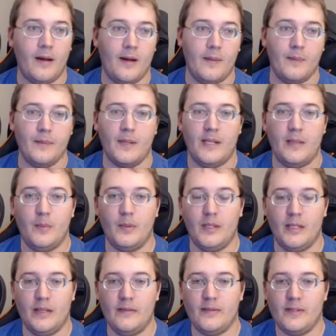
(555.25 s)
He
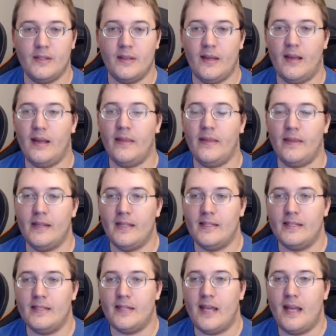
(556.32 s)
believes that the
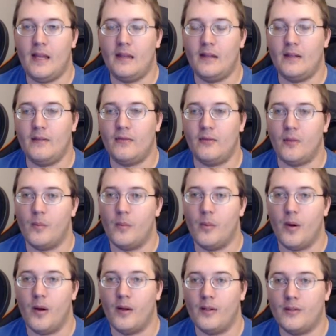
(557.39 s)
scaling for
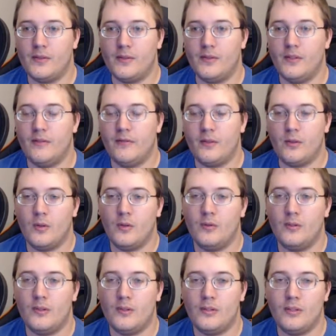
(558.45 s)
boss
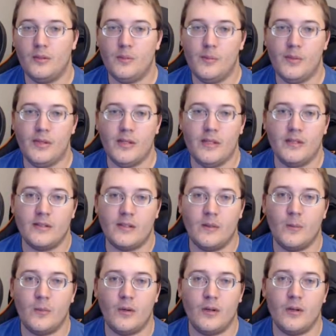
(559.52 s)
difficulty should be
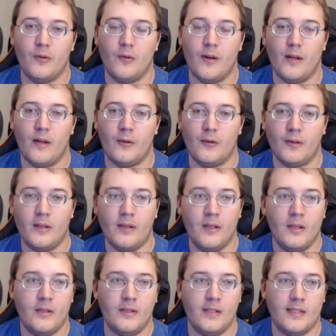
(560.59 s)
somewhere around
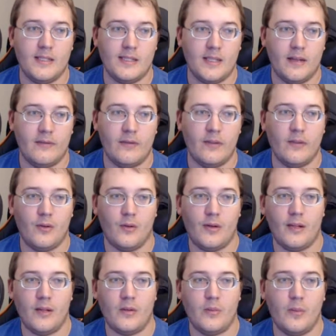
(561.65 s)
the 7th or
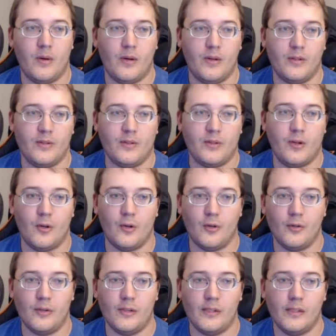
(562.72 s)
8th boss
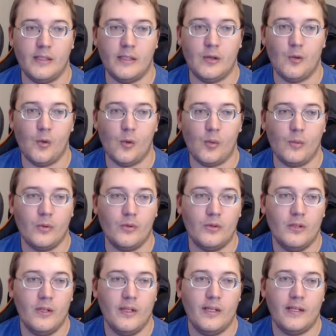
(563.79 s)
currently in
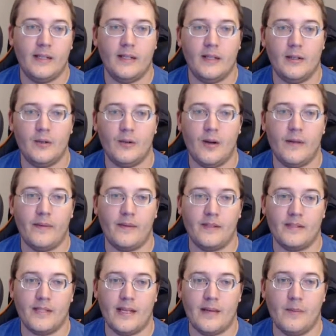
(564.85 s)
normal and end around the
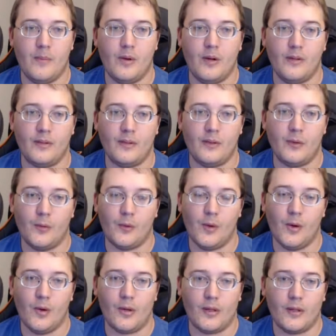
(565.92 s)
same boss in
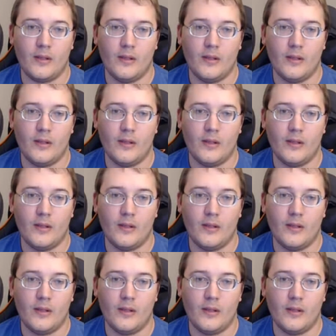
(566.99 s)
heroic.